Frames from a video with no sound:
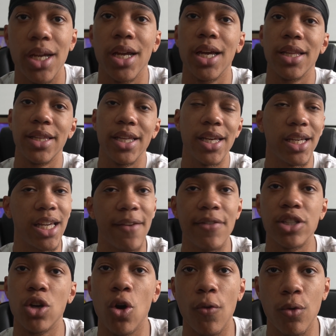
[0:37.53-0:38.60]
and then give
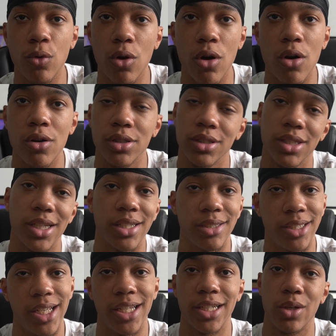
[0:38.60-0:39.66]
us overalls, and
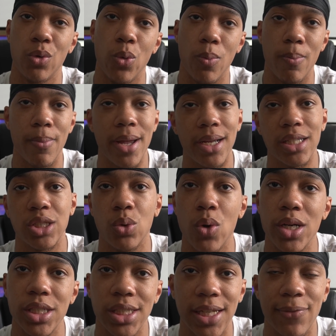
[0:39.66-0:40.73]
then make us
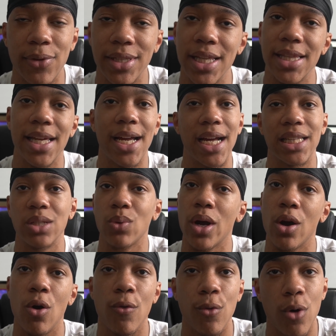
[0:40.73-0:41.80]
question if we think they got the right
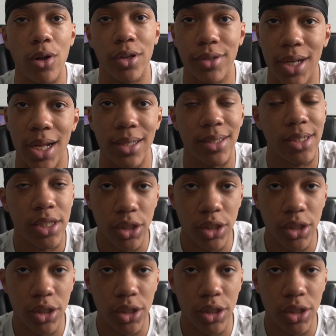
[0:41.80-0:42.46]
overall or not.